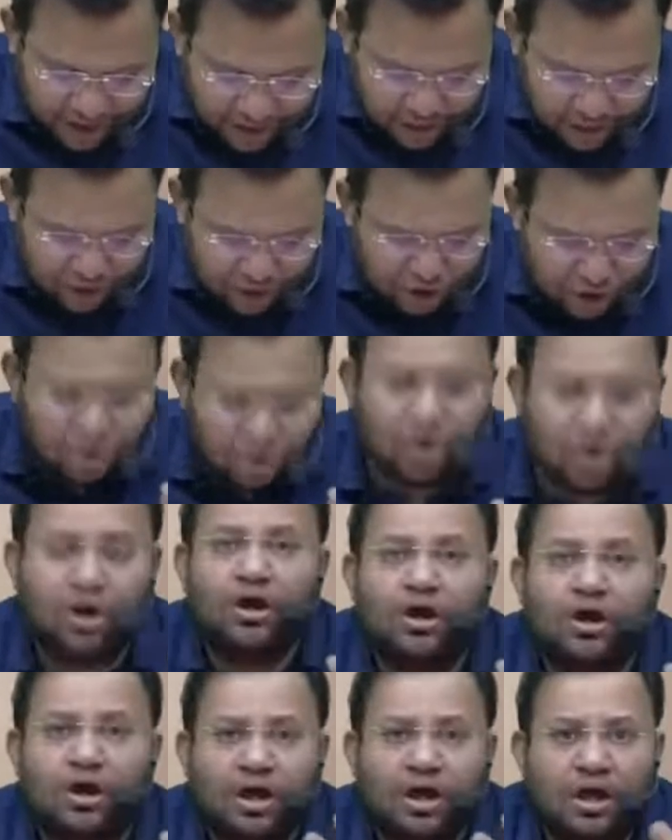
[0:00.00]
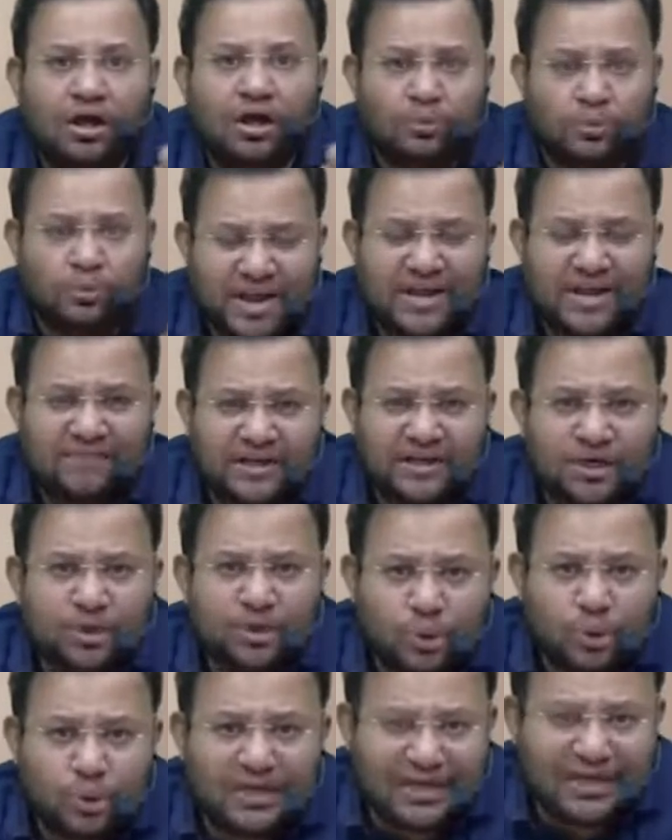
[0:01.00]
So whenever you
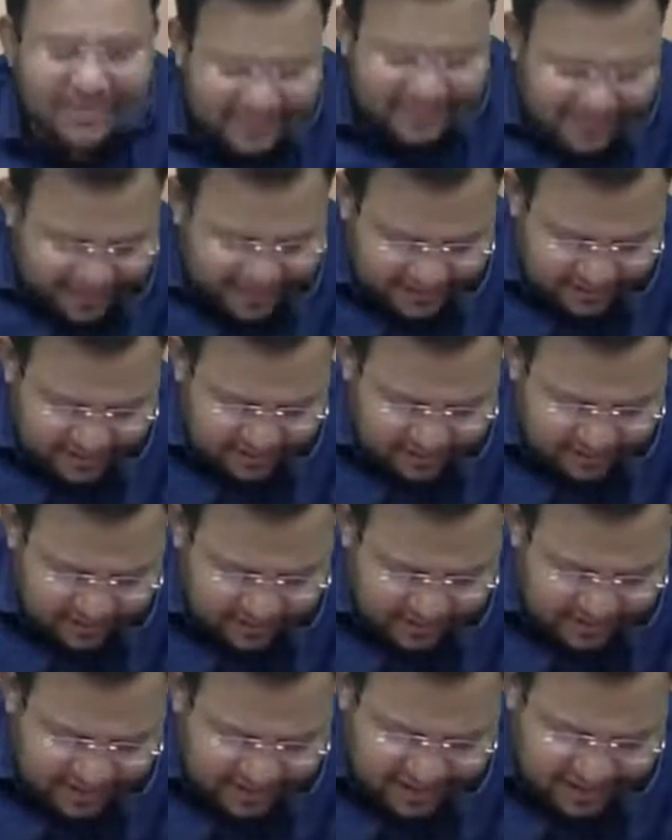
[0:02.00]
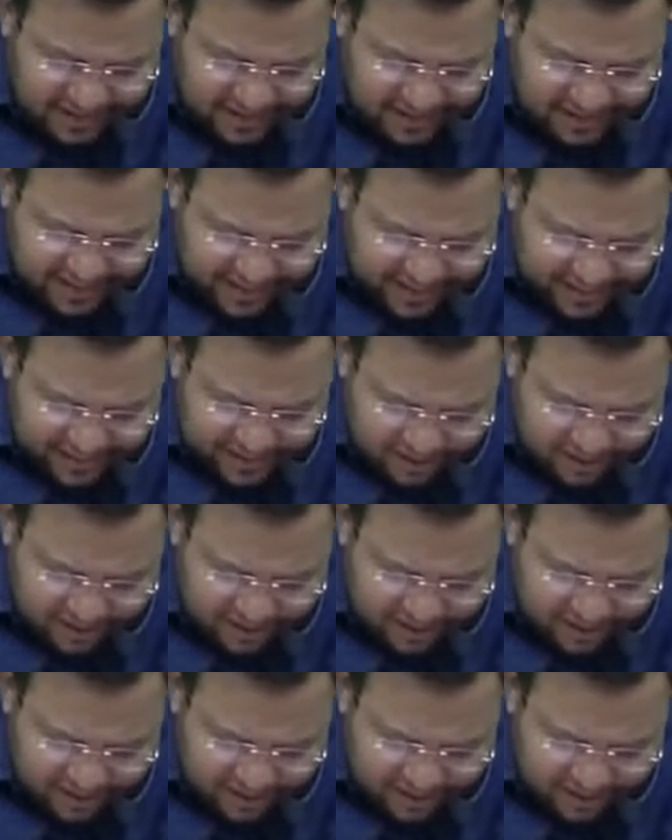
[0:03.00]
do in a debt, transaction in debt,